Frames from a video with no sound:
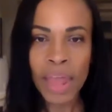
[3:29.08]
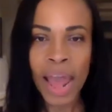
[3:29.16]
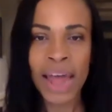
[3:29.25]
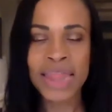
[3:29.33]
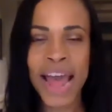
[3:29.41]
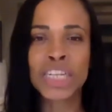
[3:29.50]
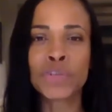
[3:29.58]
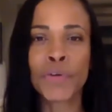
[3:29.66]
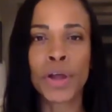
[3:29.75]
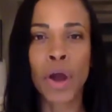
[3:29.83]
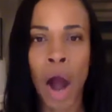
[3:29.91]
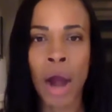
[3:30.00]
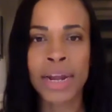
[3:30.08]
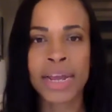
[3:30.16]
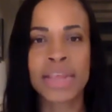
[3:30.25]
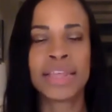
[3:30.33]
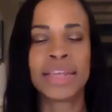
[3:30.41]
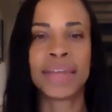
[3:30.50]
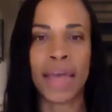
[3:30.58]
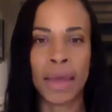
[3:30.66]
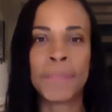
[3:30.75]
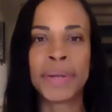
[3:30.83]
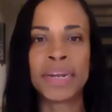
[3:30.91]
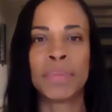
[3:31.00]
and that's regarding this
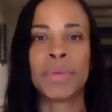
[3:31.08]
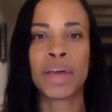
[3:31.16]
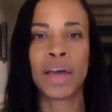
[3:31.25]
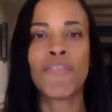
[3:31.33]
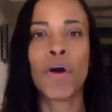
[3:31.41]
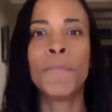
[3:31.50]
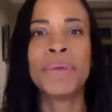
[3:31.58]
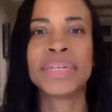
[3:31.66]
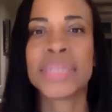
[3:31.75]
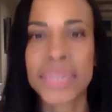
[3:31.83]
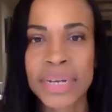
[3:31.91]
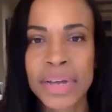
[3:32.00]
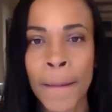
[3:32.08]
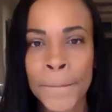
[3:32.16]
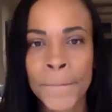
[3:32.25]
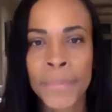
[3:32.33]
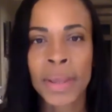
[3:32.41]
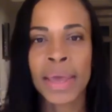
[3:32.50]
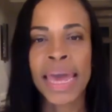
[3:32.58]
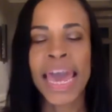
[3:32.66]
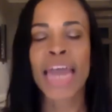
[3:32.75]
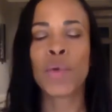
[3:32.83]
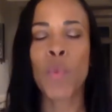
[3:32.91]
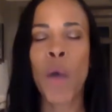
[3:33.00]
epidemic of obesity
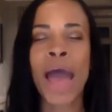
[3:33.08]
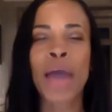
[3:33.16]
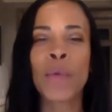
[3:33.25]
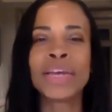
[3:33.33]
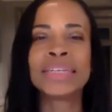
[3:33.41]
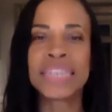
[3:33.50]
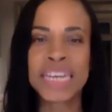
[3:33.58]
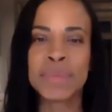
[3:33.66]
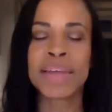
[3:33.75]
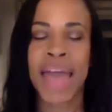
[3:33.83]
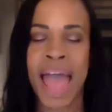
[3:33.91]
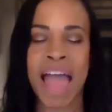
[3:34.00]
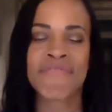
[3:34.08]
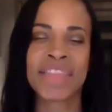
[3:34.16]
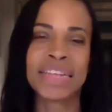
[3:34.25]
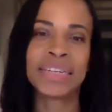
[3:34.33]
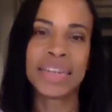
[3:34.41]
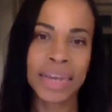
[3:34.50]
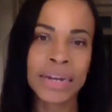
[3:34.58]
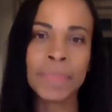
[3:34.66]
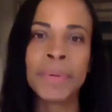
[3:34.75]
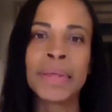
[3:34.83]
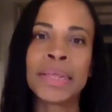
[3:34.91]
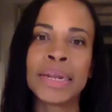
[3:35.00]
and why we seem to have this
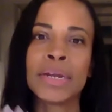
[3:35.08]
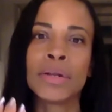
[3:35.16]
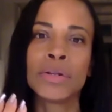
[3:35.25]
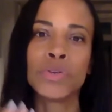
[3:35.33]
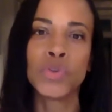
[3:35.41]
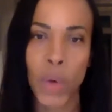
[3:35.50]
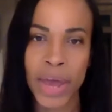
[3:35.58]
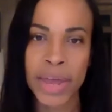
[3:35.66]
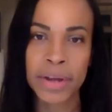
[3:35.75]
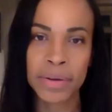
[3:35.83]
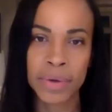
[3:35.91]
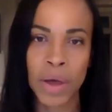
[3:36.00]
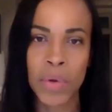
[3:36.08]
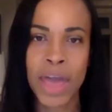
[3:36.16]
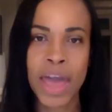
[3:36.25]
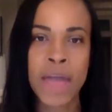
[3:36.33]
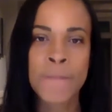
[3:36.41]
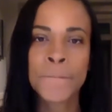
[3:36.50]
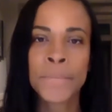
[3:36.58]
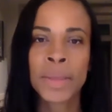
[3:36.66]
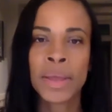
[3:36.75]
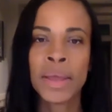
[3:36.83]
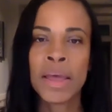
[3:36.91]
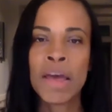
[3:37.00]
inability to lose weight, okay?
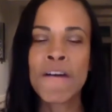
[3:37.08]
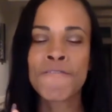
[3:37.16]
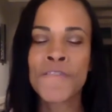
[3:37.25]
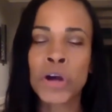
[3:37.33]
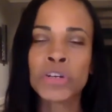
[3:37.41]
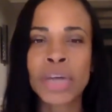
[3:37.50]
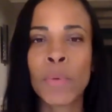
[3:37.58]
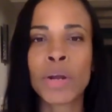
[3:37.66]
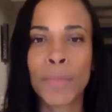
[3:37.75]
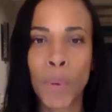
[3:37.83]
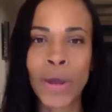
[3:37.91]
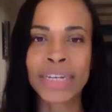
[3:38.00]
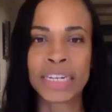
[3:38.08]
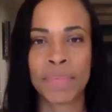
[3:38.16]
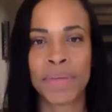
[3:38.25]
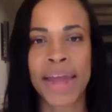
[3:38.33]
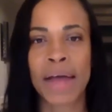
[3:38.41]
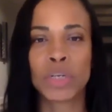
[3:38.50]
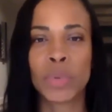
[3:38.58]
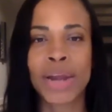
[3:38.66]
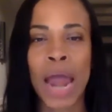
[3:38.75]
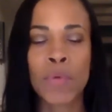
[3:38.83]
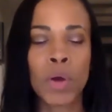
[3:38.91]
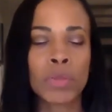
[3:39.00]
First, I want to point something out. So, when
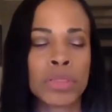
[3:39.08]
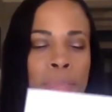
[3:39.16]
I wrote the